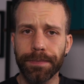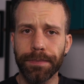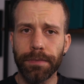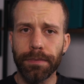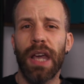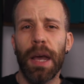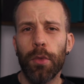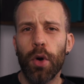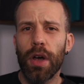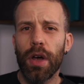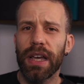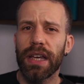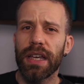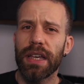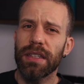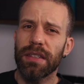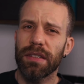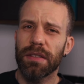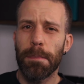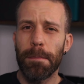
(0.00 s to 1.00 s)
The camera
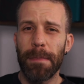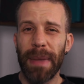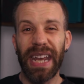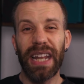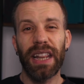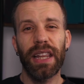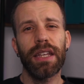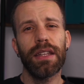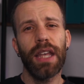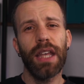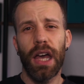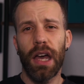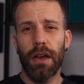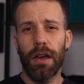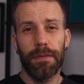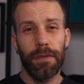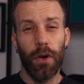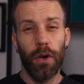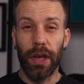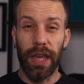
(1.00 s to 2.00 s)
is mainly
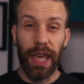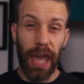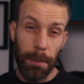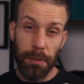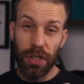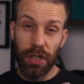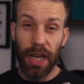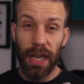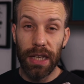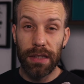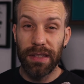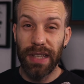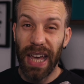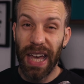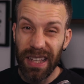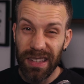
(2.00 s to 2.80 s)
there for game chat